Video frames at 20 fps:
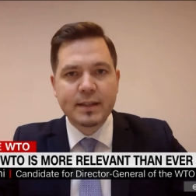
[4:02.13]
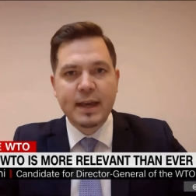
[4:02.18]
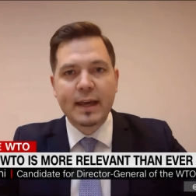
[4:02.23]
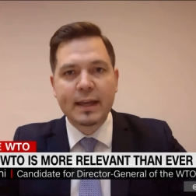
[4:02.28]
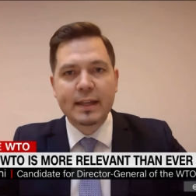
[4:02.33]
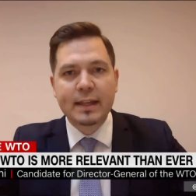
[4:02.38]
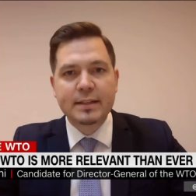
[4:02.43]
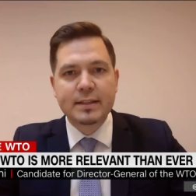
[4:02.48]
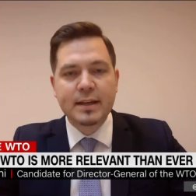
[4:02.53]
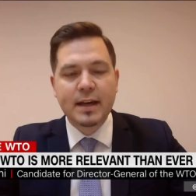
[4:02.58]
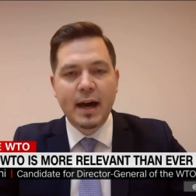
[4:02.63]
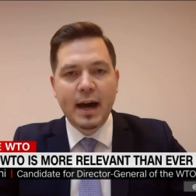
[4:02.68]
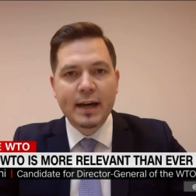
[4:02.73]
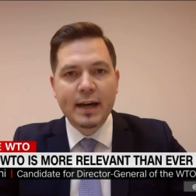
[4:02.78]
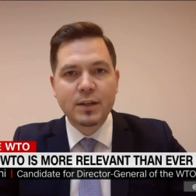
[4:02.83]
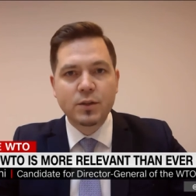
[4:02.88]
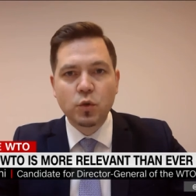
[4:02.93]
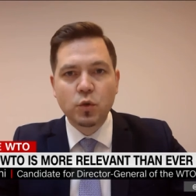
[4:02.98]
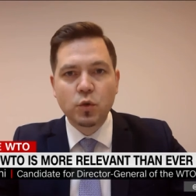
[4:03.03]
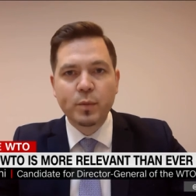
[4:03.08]
and
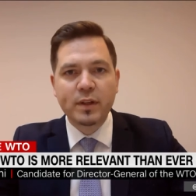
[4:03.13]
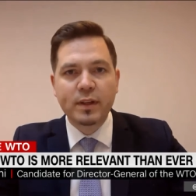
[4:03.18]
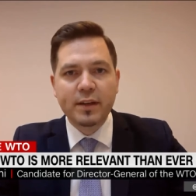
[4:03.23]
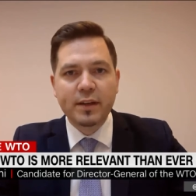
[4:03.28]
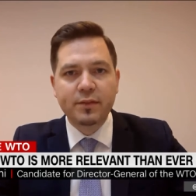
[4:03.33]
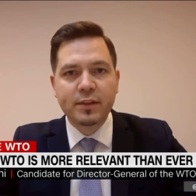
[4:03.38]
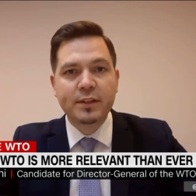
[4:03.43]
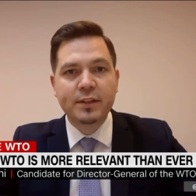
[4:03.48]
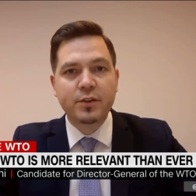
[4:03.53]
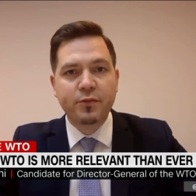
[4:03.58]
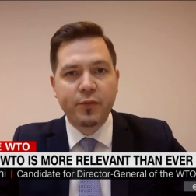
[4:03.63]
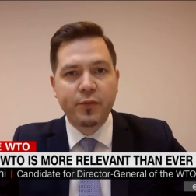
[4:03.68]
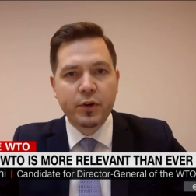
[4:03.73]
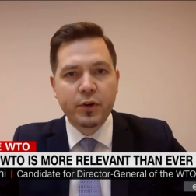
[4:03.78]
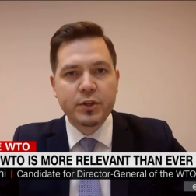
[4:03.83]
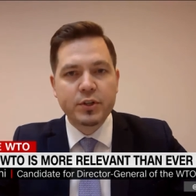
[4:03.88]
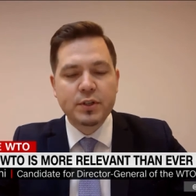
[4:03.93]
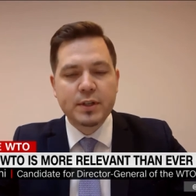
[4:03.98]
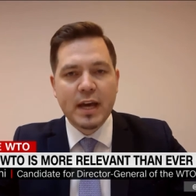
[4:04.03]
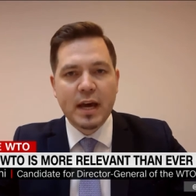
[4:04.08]
I do believe that the
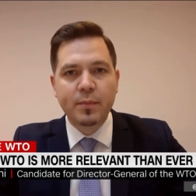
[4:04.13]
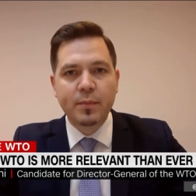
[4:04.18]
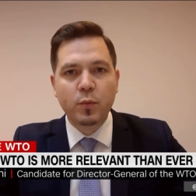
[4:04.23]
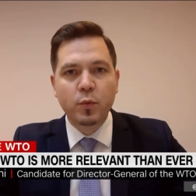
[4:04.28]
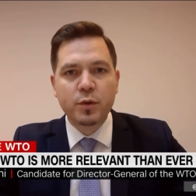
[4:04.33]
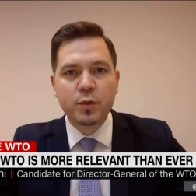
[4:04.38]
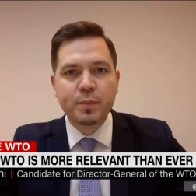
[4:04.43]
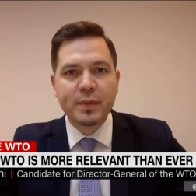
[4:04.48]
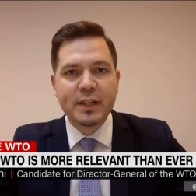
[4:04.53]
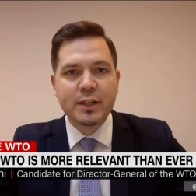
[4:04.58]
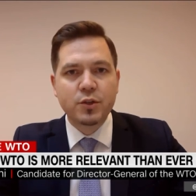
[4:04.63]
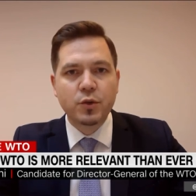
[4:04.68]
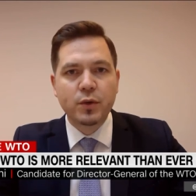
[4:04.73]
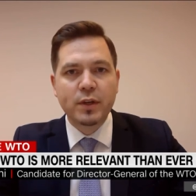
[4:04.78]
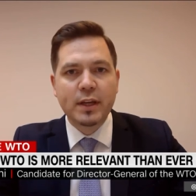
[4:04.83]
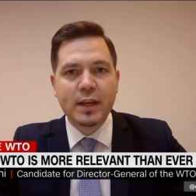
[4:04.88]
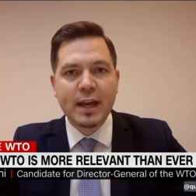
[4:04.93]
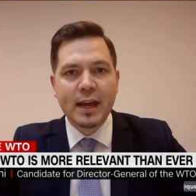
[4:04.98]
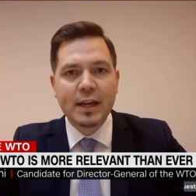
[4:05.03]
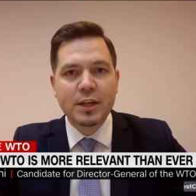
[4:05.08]
first step would be to
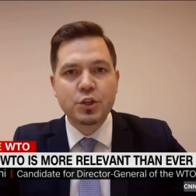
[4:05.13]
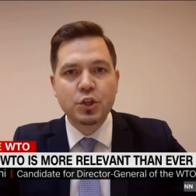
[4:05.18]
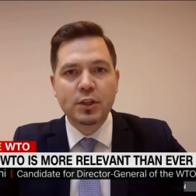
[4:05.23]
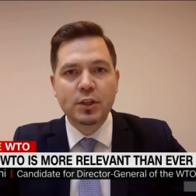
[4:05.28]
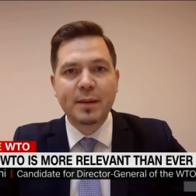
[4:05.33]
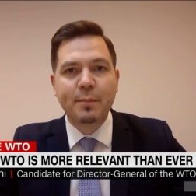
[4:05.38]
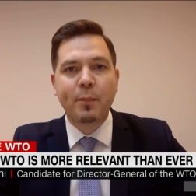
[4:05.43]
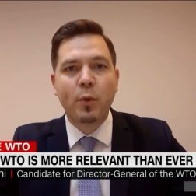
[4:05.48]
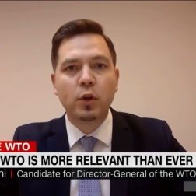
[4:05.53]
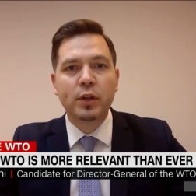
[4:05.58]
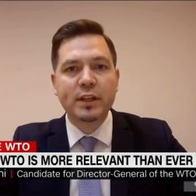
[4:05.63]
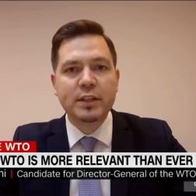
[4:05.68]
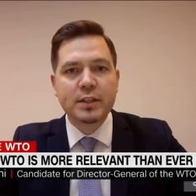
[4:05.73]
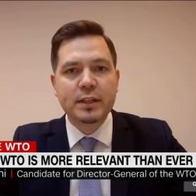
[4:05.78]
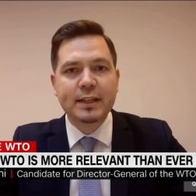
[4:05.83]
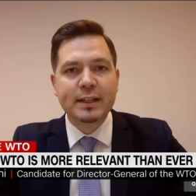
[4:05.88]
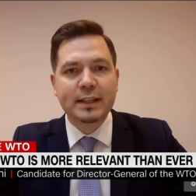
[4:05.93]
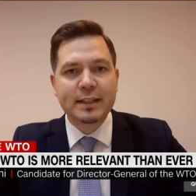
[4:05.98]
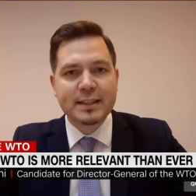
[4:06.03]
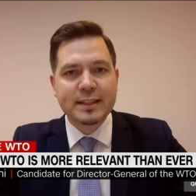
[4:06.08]
engage in a
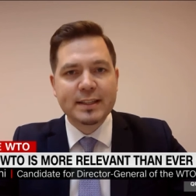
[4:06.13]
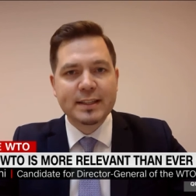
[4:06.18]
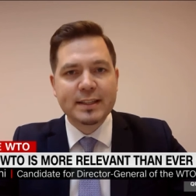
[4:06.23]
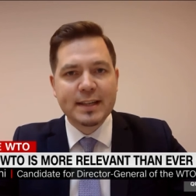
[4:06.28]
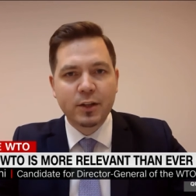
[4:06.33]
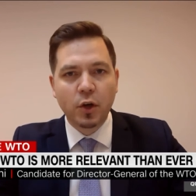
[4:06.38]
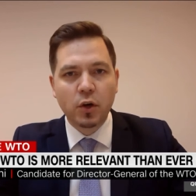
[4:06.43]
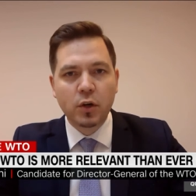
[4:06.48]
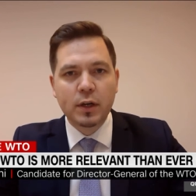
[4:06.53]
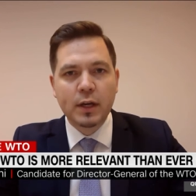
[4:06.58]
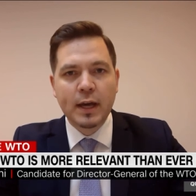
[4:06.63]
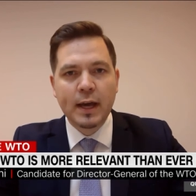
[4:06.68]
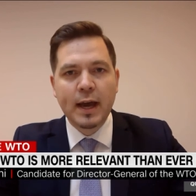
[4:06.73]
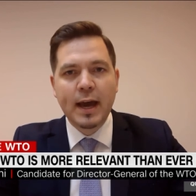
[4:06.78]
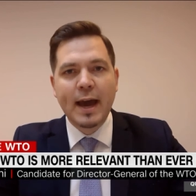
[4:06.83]
political dialogue